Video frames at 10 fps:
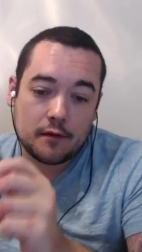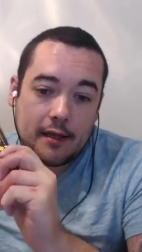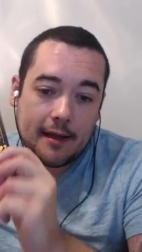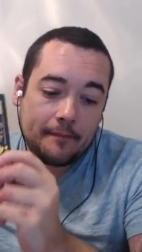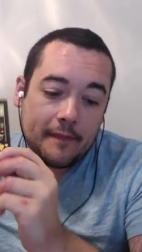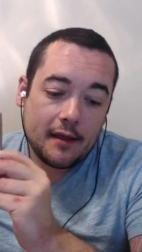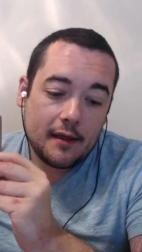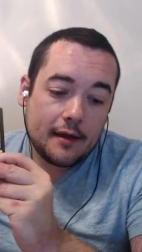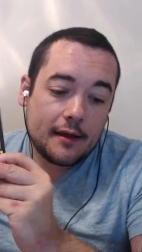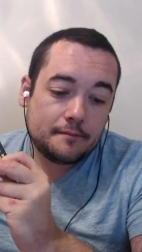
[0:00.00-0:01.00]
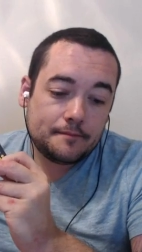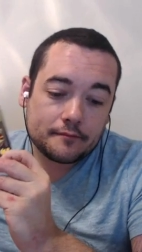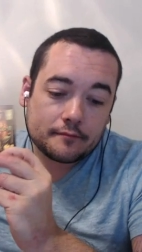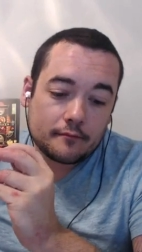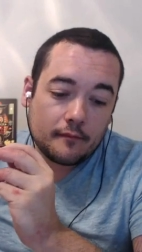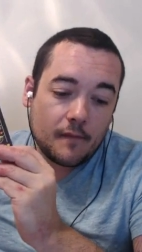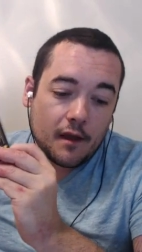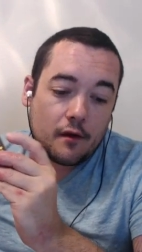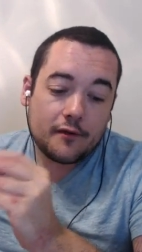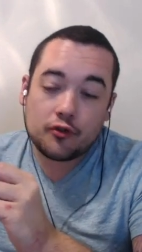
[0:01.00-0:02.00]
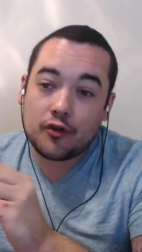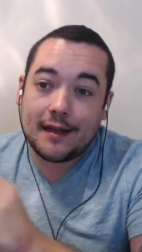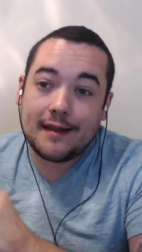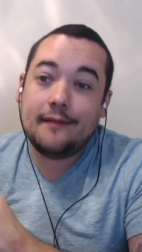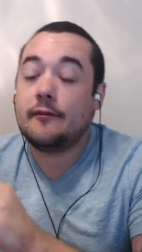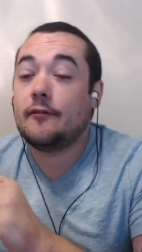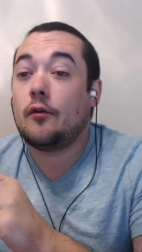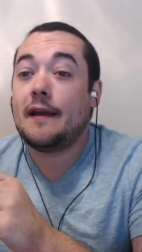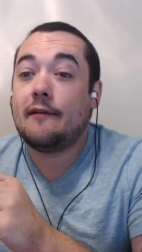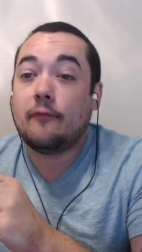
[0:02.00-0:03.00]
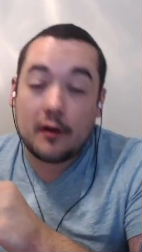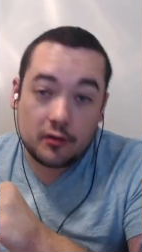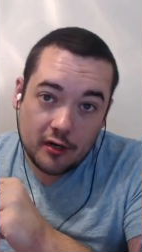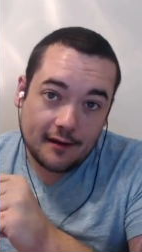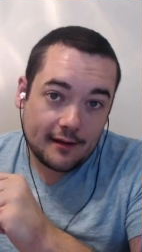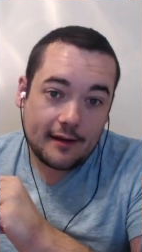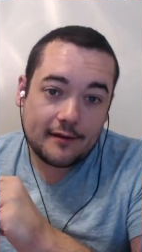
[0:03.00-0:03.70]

So, again, um, you know, if you're drinking, even if you're only having one drink,